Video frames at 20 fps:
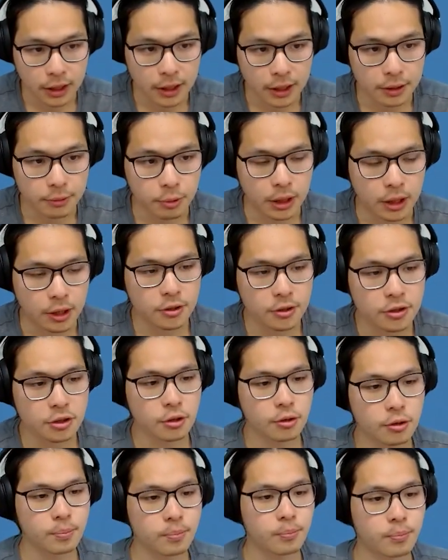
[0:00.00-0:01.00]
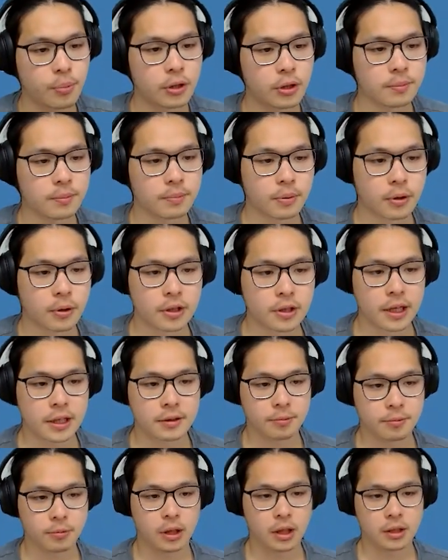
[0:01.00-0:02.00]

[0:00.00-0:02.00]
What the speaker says: And we also predict